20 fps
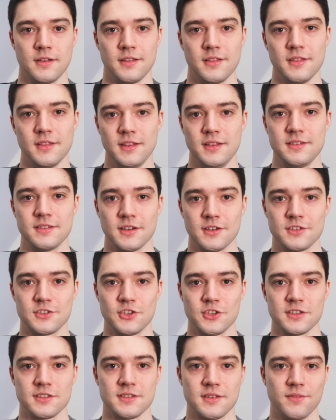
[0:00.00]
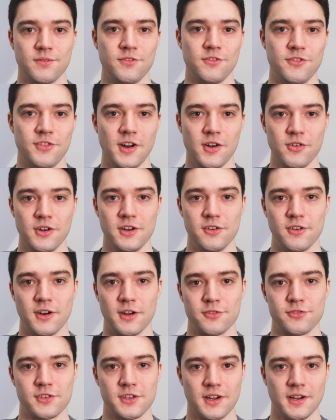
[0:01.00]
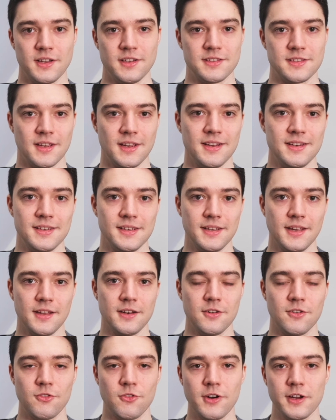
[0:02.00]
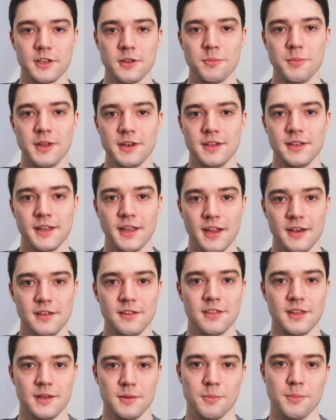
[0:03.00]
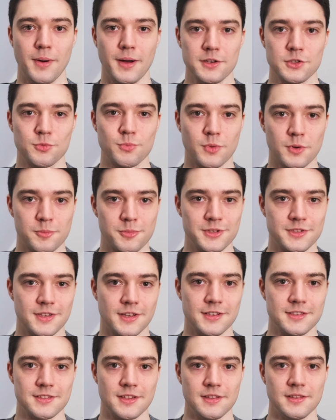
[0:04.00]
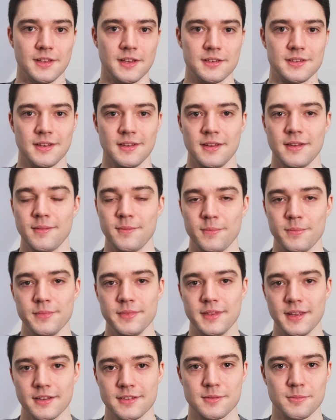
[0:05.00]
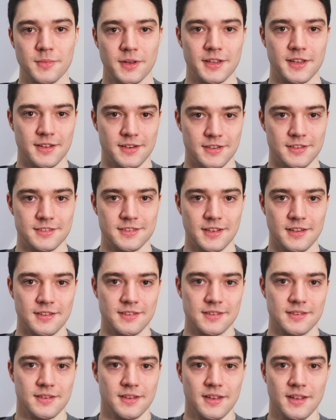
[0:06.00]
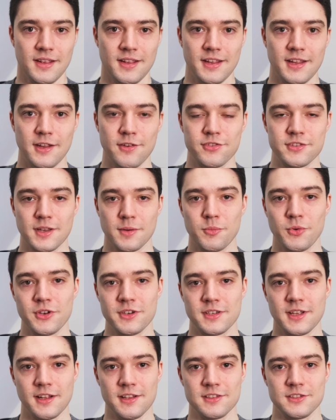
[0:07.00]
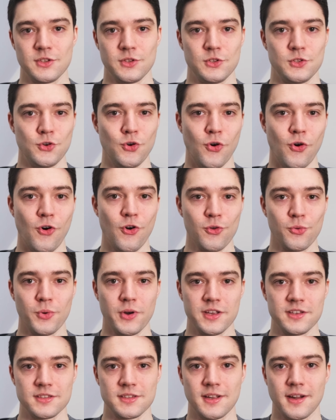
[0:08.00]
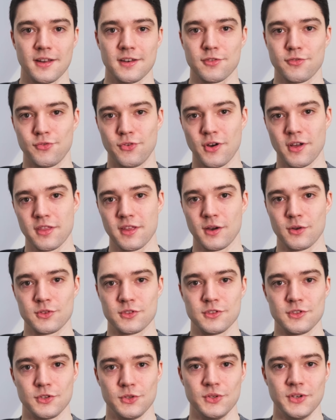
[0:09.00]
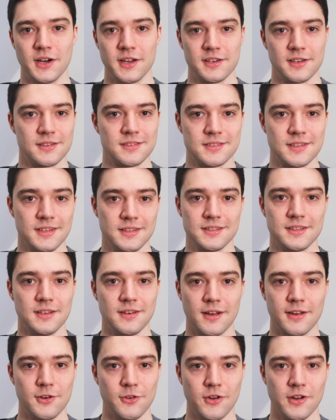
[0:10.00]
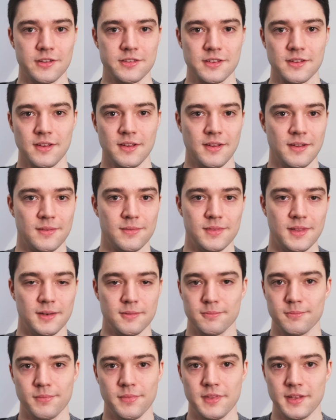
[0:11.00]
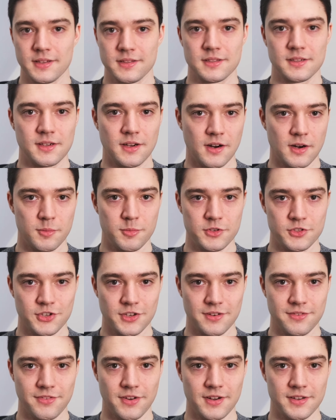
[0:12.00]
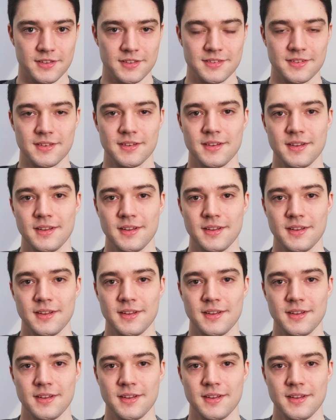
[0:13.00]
These are just some very rough guides and again recommending anything much more precise than that doesn't make any sense. If someone tells you to always cut 4269 Hz, then that's garbage advice